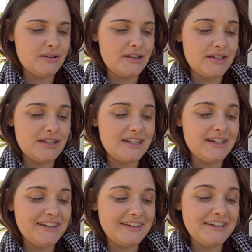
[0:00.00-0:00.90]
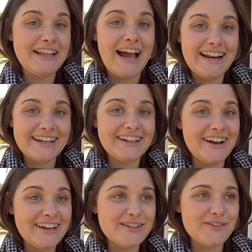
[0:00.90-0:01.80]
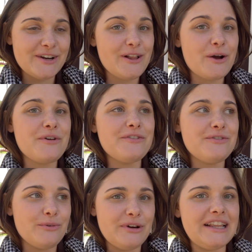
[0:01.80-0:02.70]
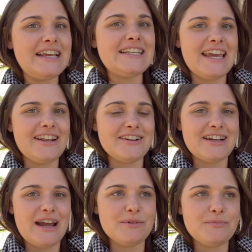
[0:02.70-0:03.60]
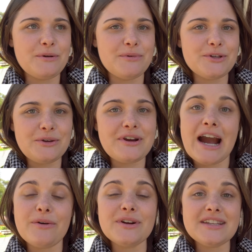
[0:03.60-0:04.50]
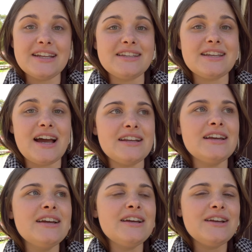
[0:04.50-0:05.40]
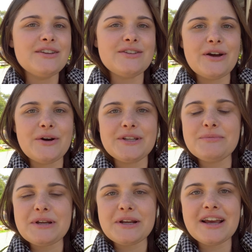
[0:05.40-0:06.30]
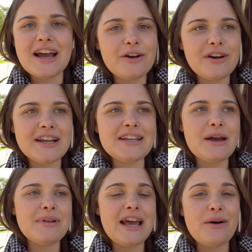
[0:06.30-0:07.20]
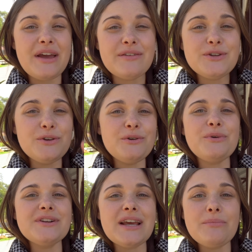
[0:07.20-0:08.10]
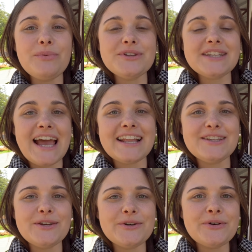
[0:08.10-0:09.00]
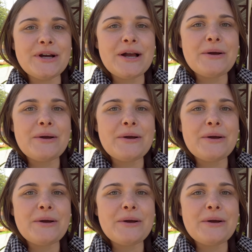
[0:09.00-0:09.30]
since 9 o'clock, it's 1 o'clock. We've really taken our time. It's been almost 3 hours inside. So it's been a great time, and now we have 2 more temples to head to